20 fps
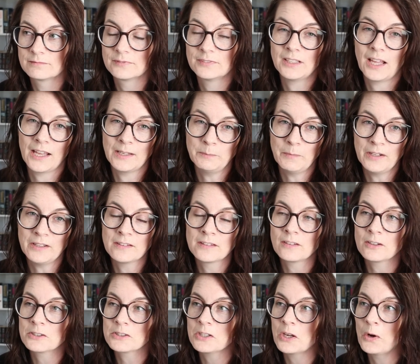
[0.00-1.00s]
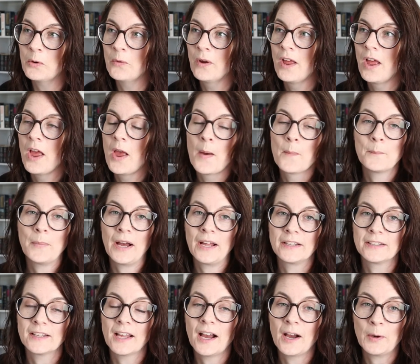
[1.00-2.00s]
9 months or so,
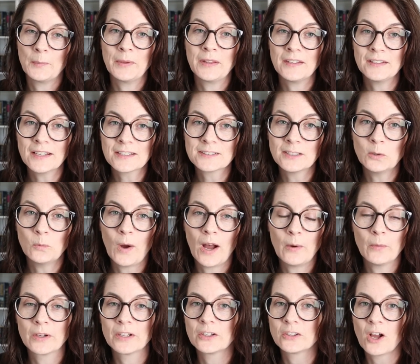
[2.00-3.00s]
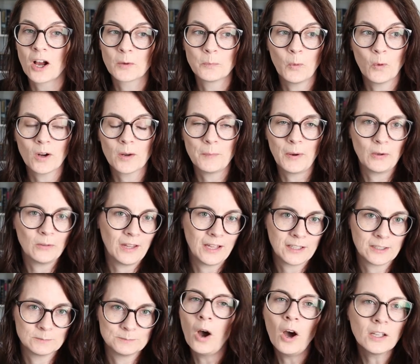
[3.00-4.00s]
but in the next little while we're going to talk more about
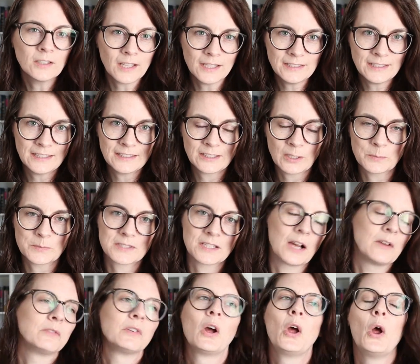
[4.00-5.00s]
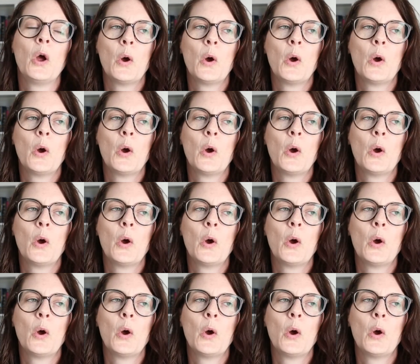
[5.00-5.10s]
like online income stuff.